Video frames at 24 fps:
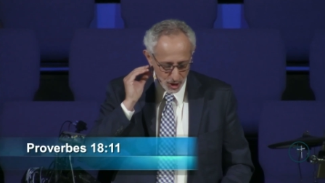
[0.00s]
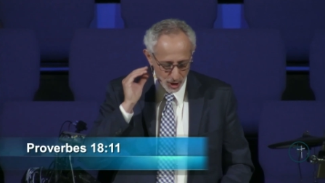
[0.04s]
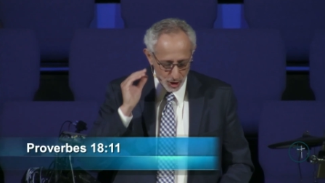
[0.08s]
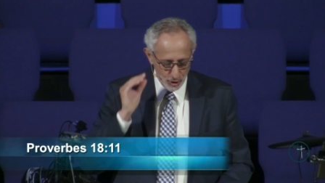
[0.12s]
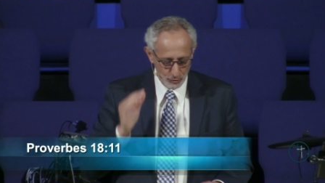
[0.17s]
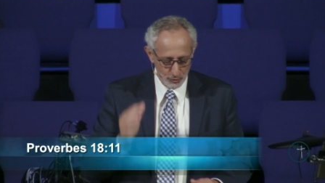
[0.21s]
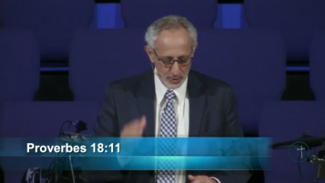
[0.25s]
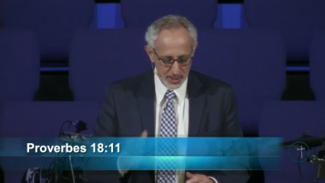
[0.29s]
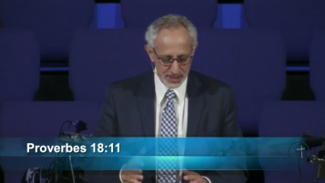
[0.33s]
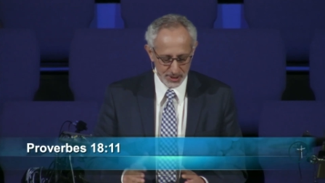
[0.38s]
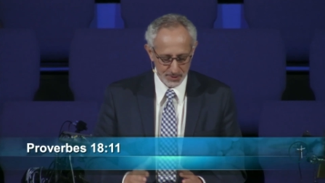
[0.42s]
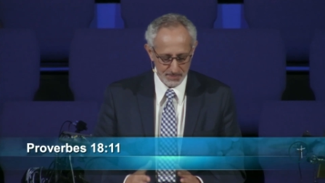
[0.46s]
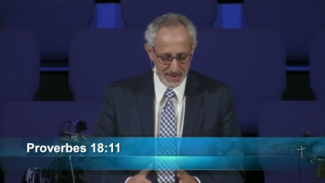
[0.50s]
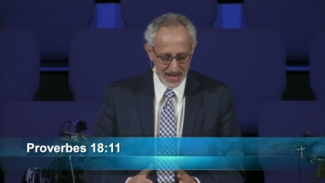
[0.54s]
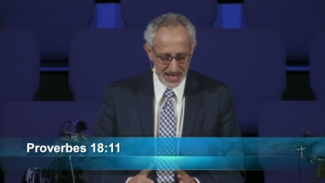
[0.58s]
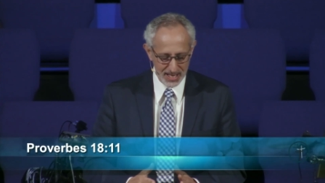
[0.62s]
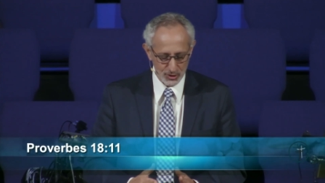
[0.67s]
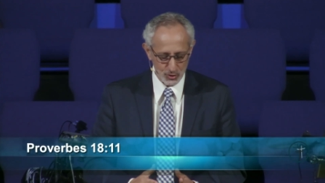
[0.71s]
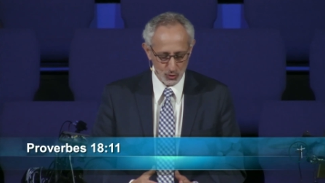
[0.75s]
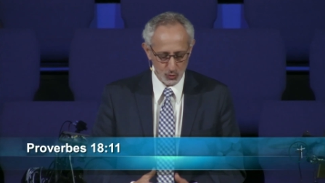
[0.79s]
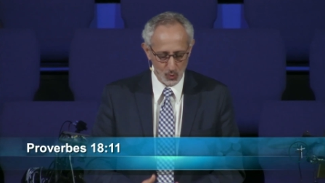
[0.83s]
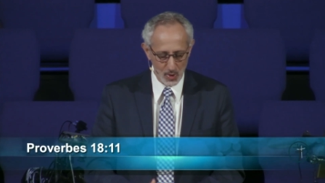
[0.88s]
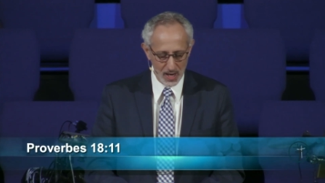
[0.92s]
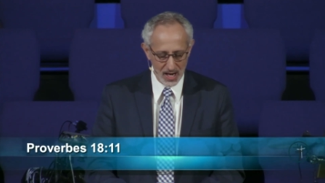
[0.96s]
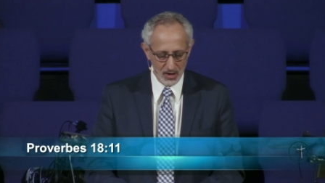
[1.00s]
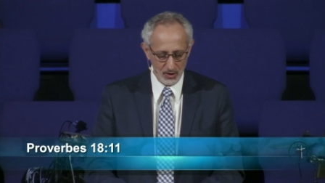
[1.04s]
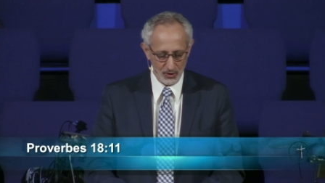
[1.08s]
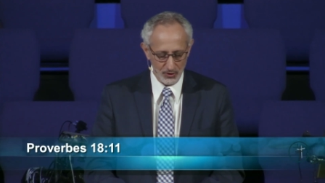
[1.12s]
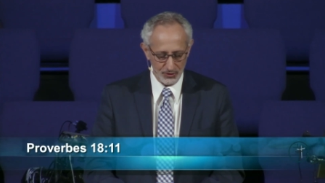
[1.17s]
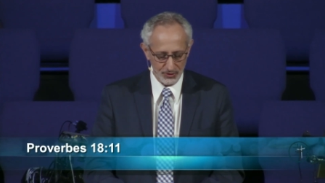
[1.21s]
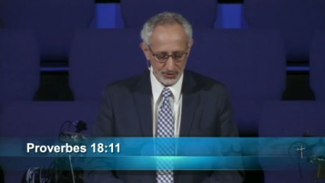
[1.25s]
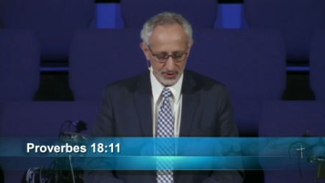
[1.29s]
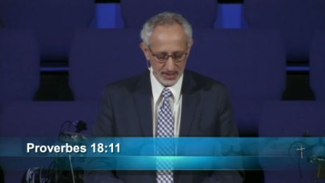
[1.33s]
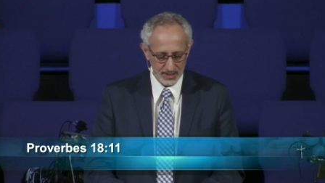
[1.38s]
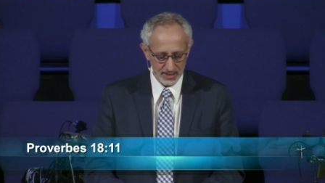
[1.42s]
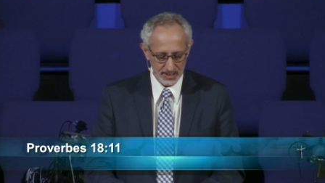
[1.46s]
A rich man's
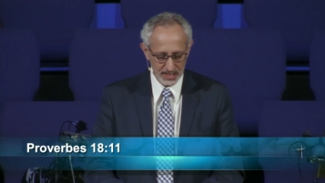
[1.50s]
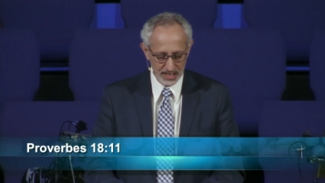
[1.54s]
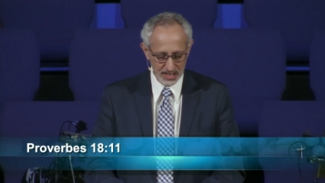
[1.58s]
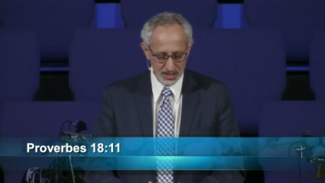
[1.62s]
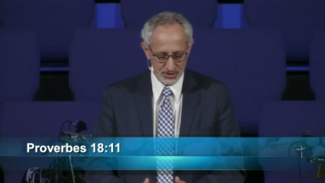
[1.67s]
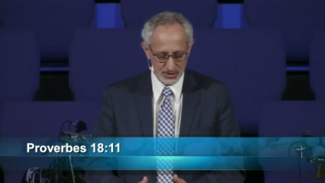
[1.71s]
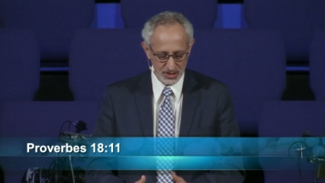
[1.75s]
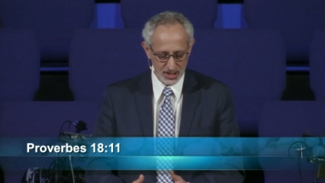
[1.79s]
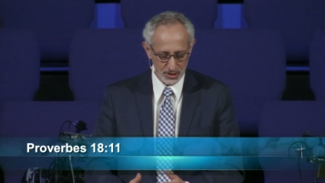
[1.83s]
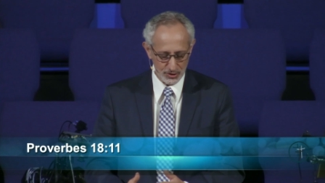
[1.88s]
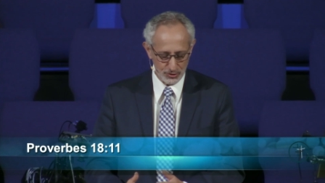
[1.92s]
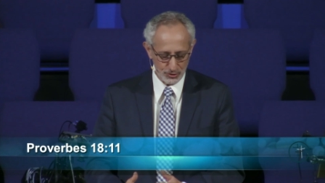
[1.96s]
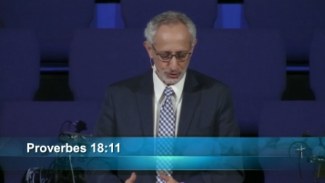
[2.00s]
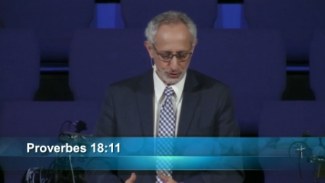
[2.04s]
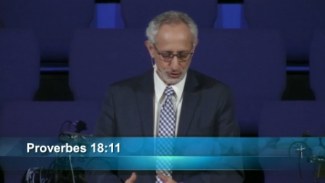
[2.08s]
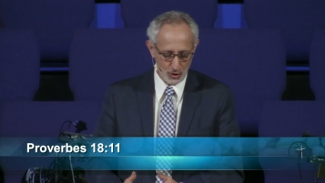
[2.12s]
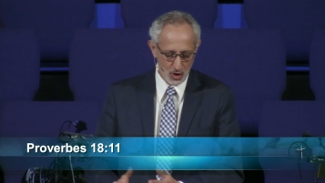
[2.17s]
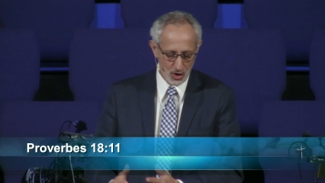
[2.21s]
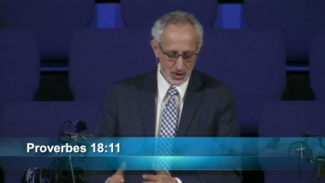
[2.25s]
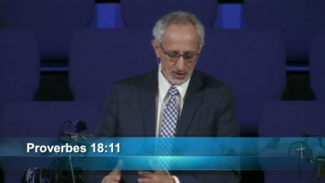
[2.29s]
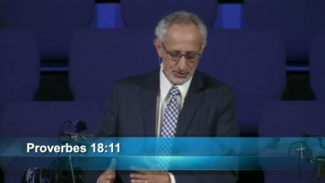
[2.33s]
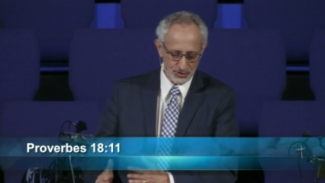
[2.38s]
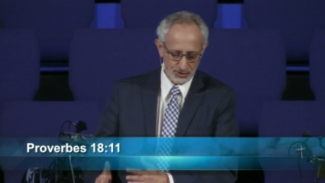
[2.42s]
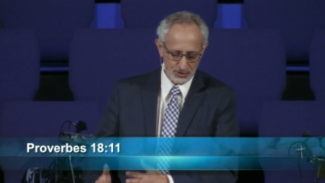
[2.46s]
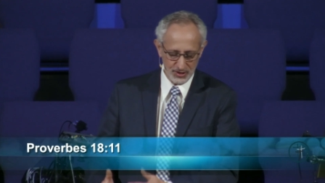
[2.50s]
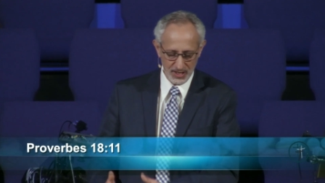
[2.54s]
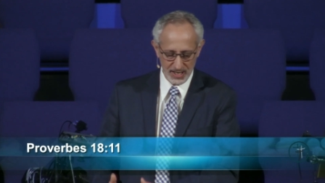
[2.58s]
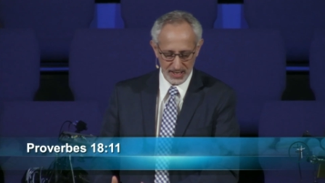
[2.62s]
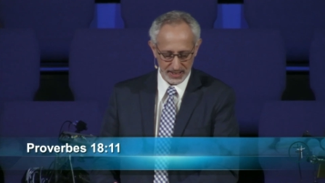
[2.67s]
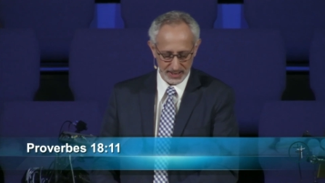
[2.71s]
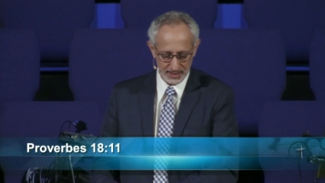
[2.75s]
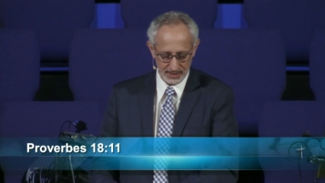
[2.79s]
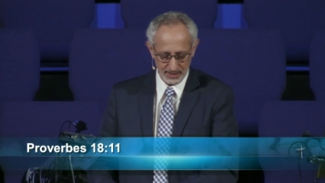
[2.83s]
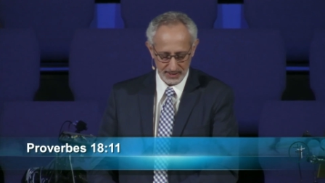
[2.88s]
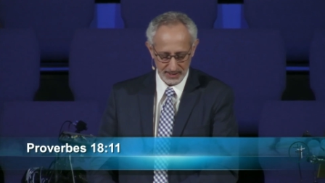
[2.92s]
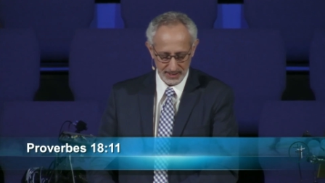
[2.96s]
wealth is his strong
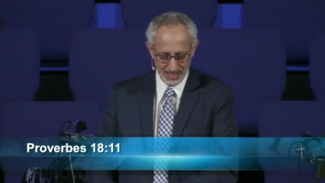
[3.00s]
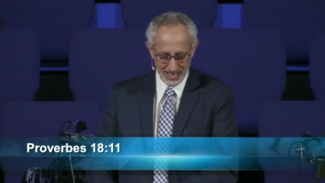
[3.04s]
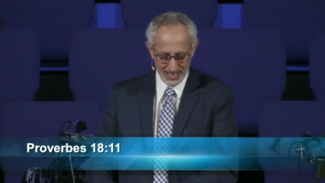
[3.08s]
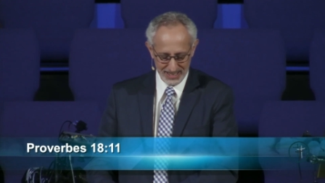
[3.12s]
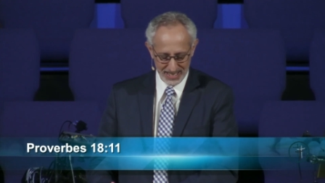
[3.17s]
city,